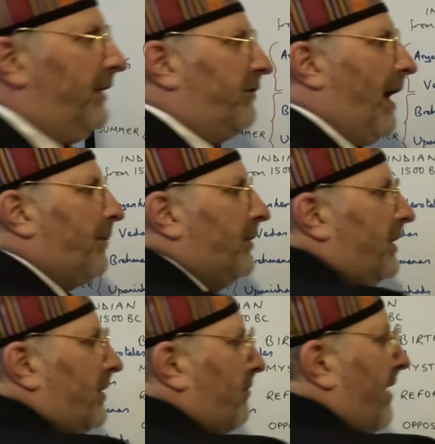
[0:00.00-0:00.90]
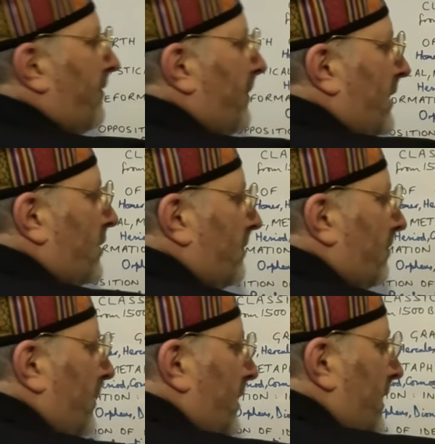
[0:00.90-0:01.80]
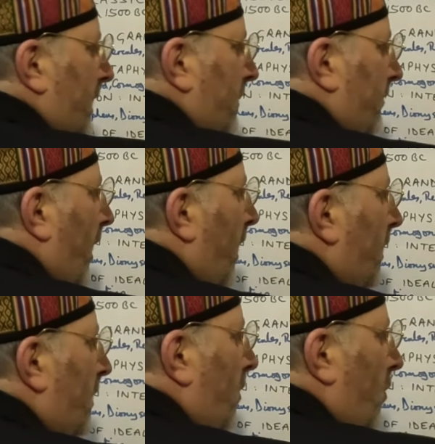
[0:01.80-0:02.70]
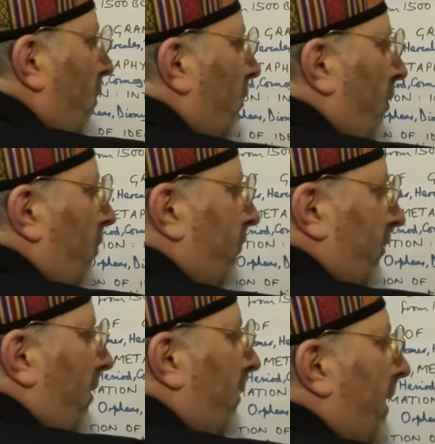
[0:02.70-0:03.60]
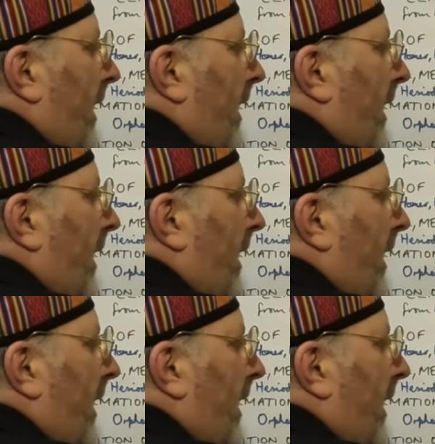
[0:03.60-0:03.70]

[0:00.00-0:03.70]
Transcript: this happened in the Reformation, but it also